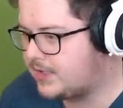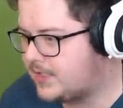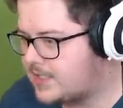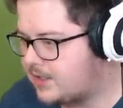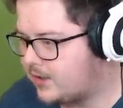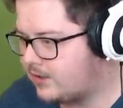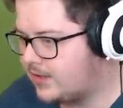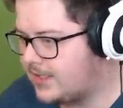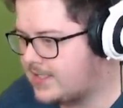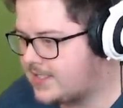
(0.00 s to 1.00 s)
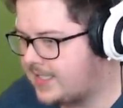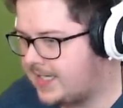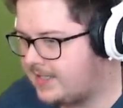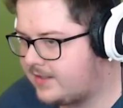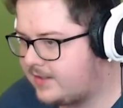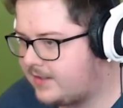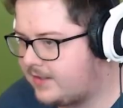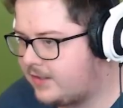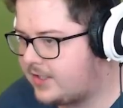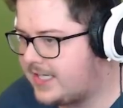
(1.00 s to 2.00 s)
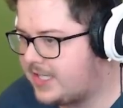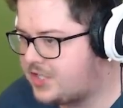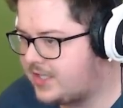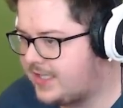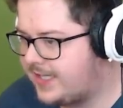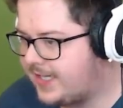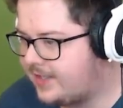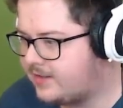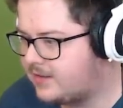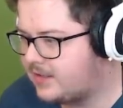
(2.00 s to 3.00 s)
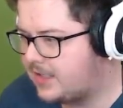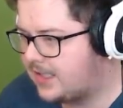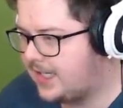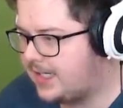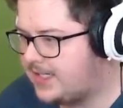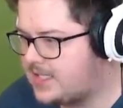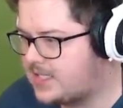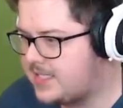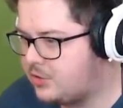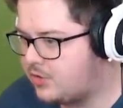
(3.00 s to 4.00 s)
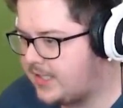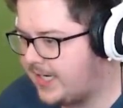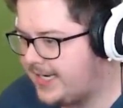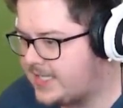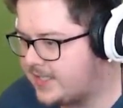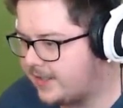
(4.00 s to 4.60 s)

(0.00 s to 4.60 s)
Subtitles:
this zone is that you can actually get a secret ending.